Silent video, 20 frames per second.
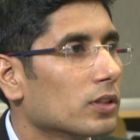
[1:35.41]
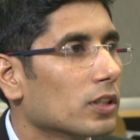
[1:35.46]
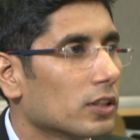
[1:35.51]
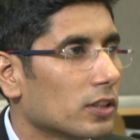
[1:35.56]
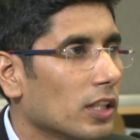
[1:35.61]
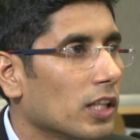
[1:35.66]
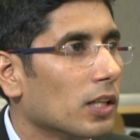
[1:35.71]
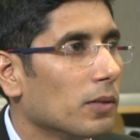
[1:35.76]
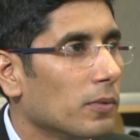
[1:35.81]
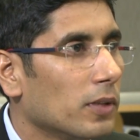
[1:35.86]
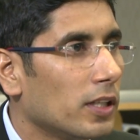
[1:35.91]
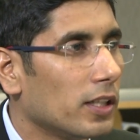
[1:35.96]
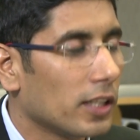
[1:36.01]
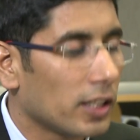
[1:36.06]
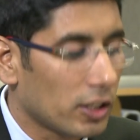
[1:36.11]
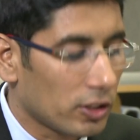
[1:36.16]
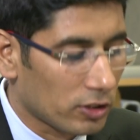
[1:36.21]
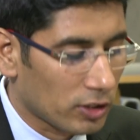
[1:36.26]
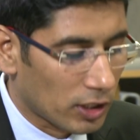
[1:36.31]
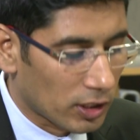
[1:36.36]
sustainability
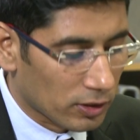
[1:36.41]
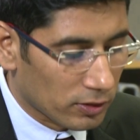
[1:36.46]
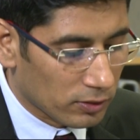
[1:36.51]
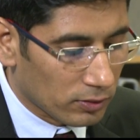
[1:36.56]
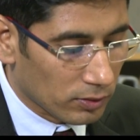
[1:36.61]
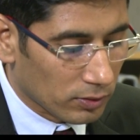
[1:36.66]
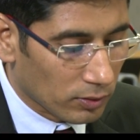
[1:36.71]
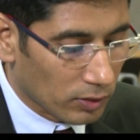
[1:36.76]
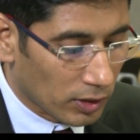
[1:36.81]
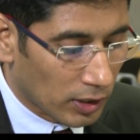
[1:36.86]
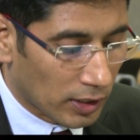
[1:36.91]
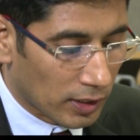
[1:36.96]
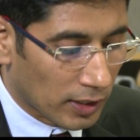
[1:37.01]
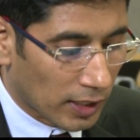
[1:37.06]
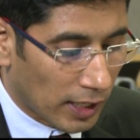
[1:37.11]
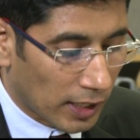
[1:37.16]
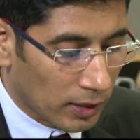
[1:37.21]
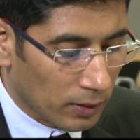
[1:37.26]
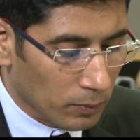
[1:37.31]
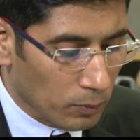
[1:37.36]
initiatives in
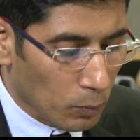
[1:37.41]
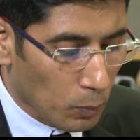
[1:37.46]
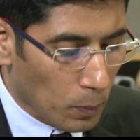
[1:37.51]
that,